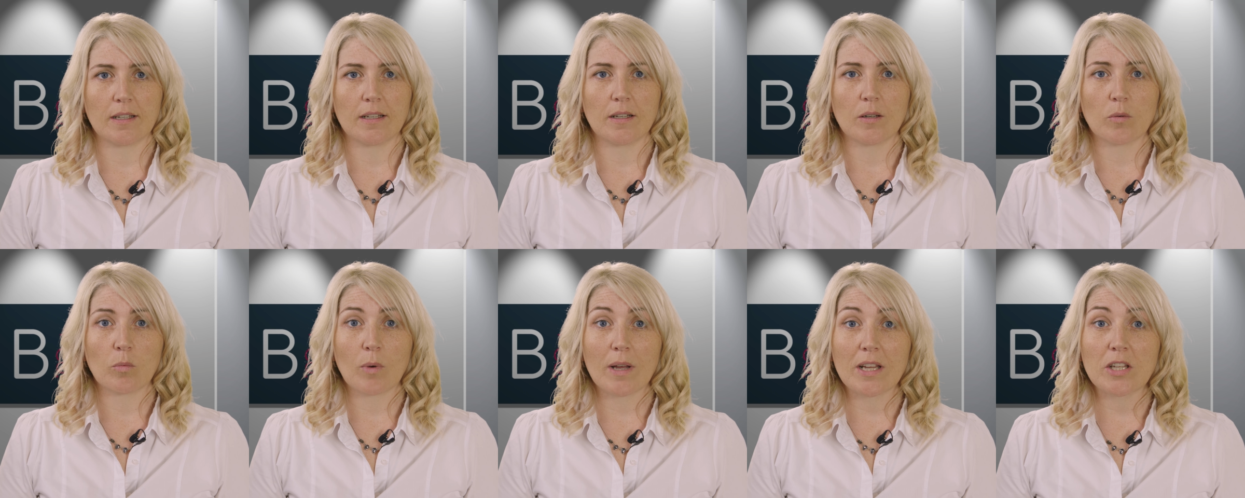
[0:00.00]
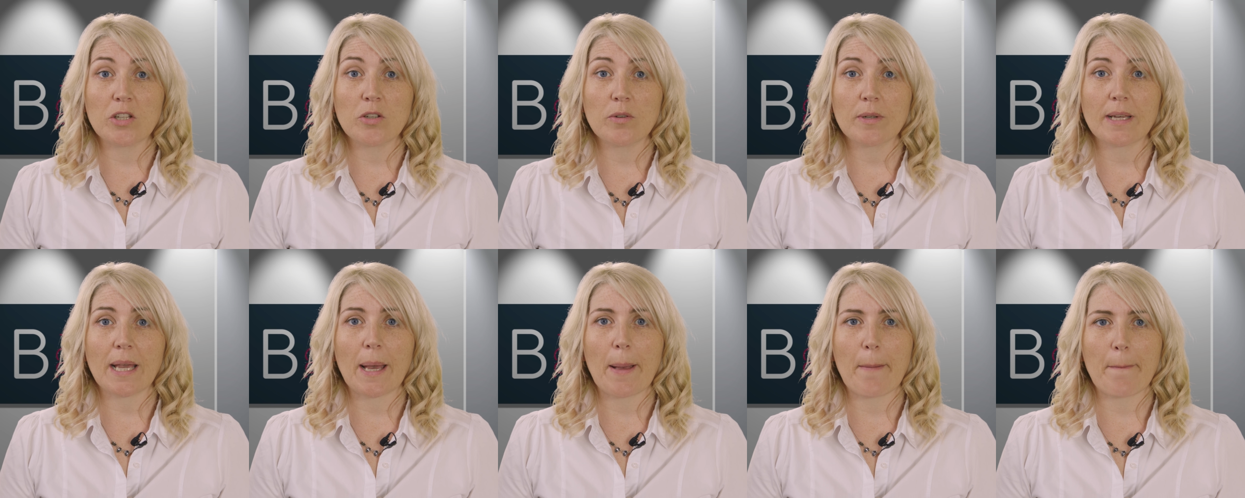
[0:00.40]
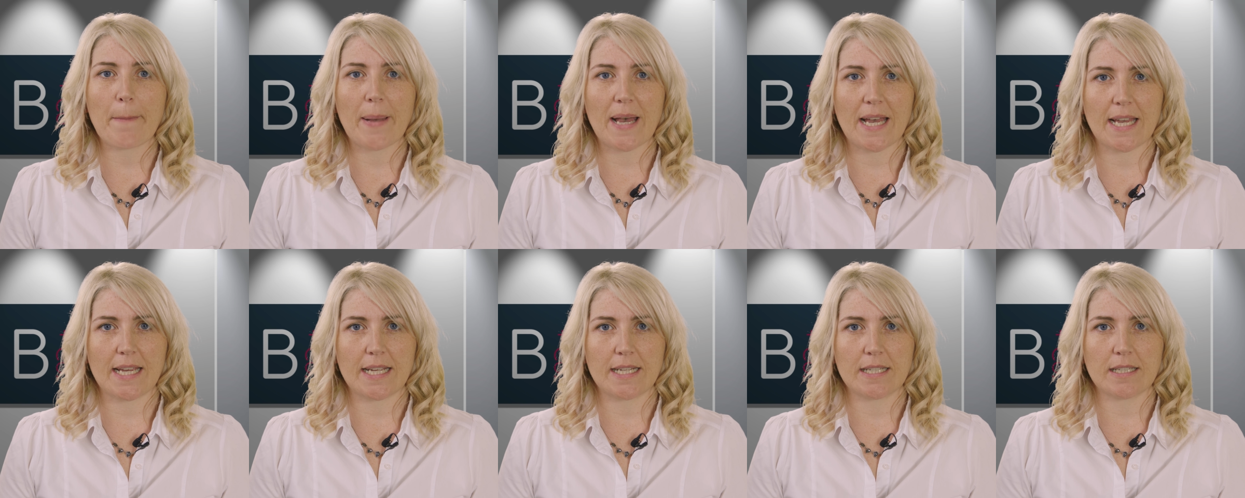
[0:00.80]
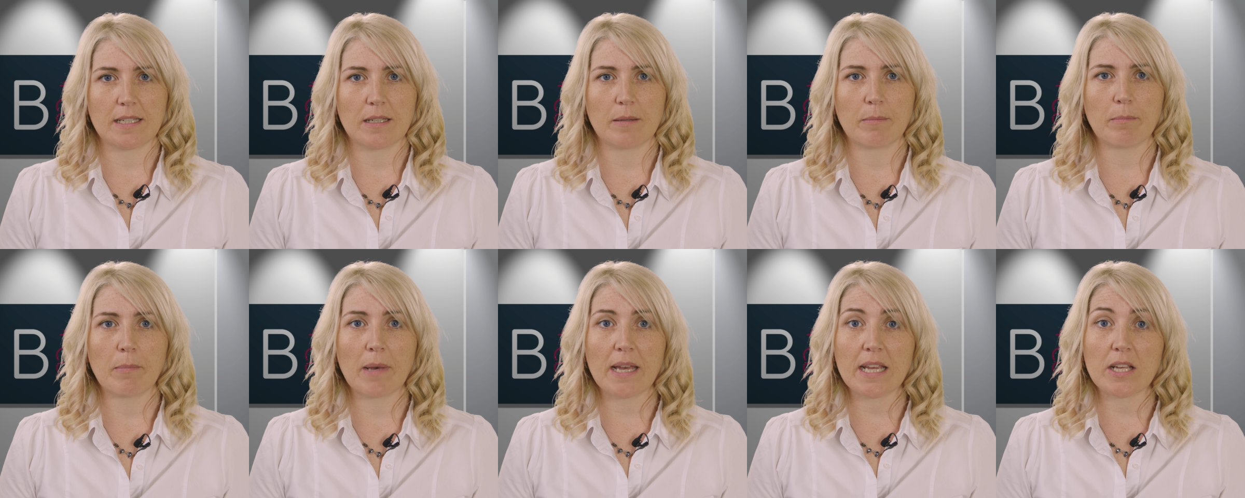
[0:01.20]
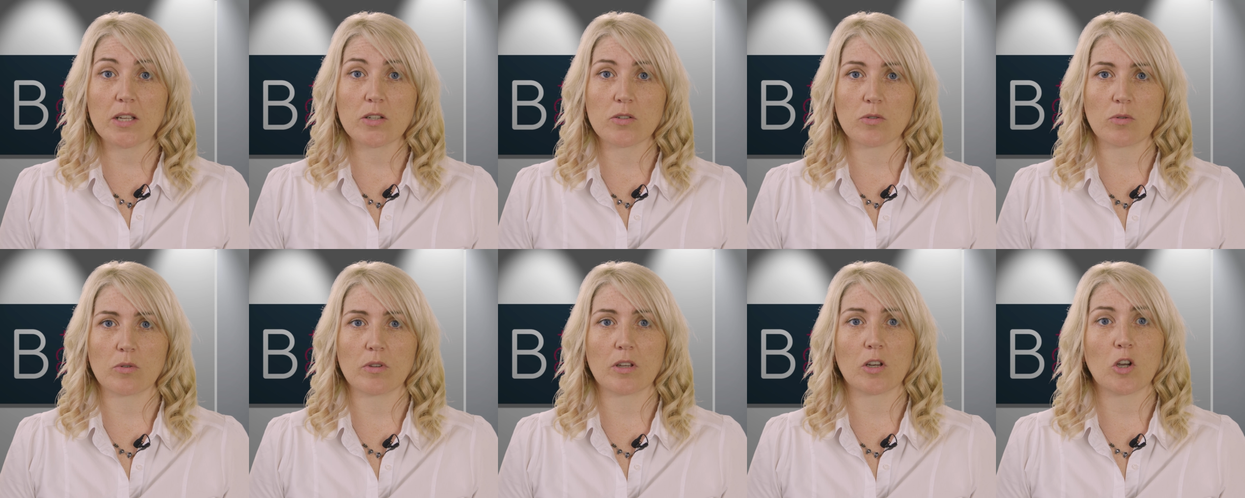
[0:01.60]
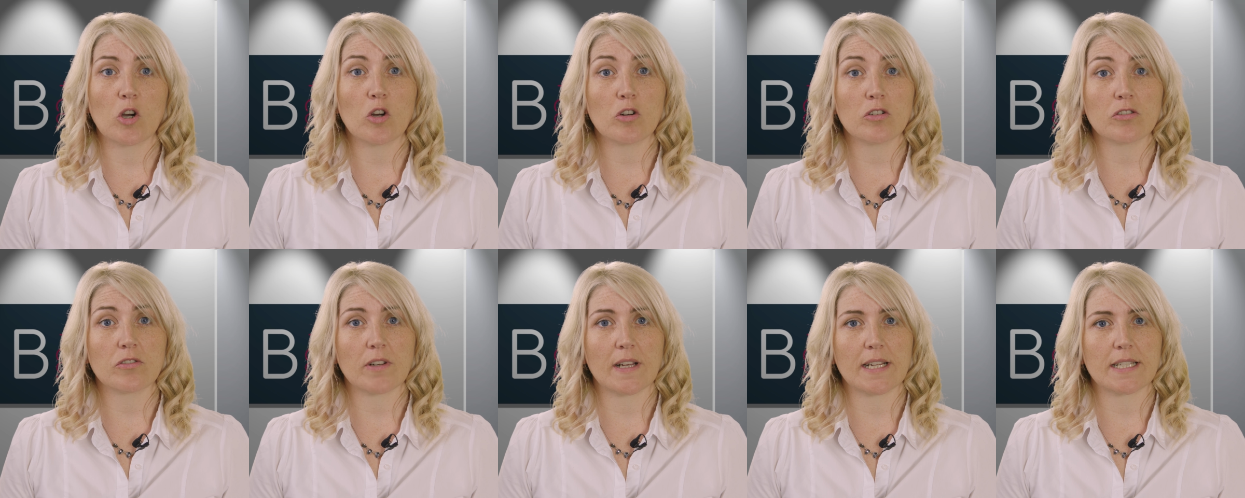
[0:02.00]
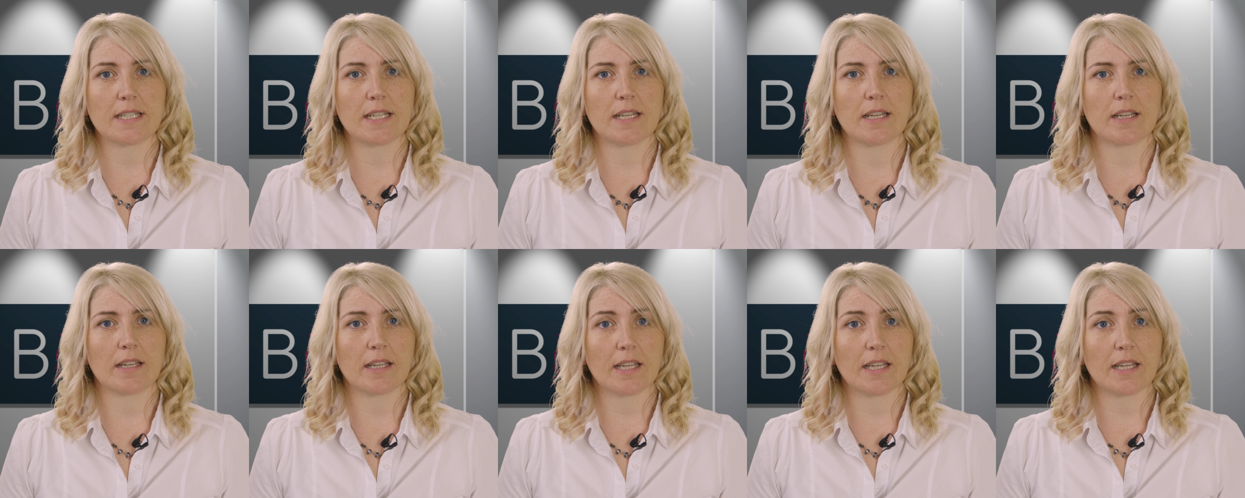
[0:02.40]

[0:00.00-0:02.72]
When you get paid, make sure the contractor